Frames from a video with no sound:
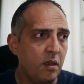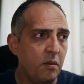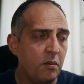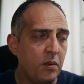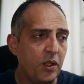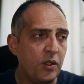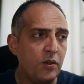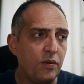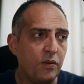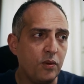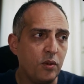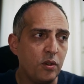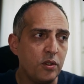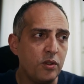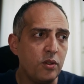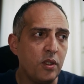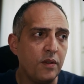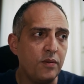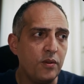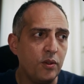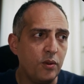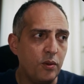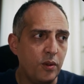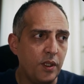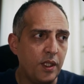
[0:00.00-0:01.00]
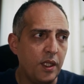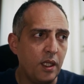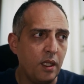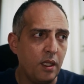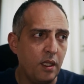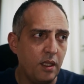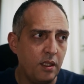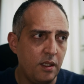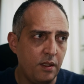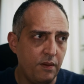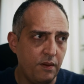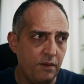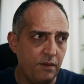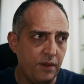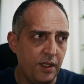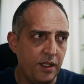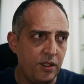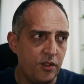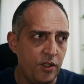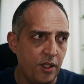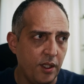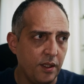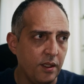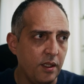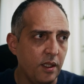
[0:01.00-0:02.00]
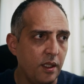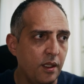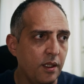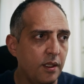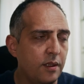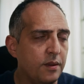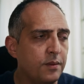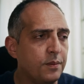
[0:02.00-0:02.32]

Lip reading: But of course, you have to do it very gently.